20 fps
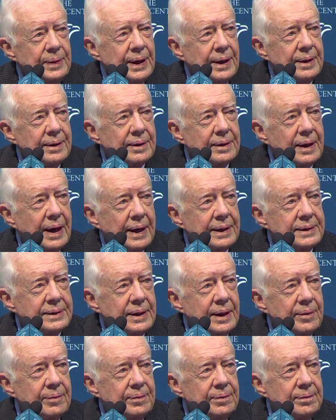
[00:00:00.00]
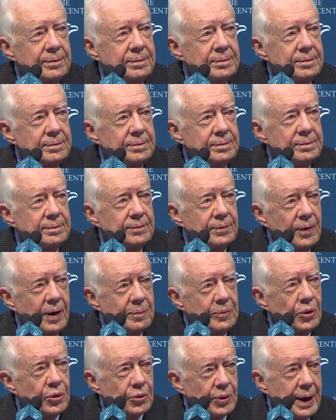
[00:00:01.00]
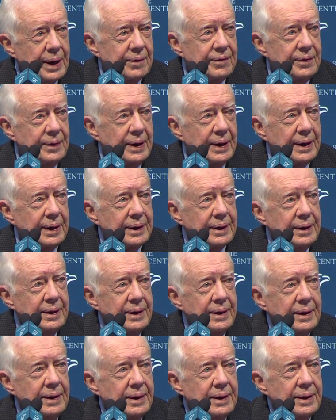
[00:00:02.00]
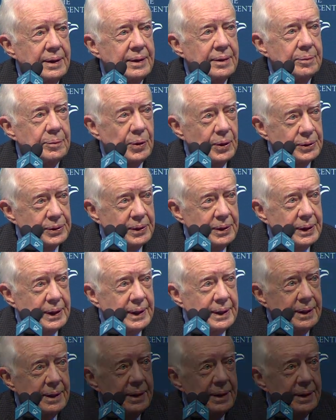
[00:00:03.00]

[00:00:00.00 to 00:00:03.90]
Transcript: been, I'd say, far more gratifying. Personally.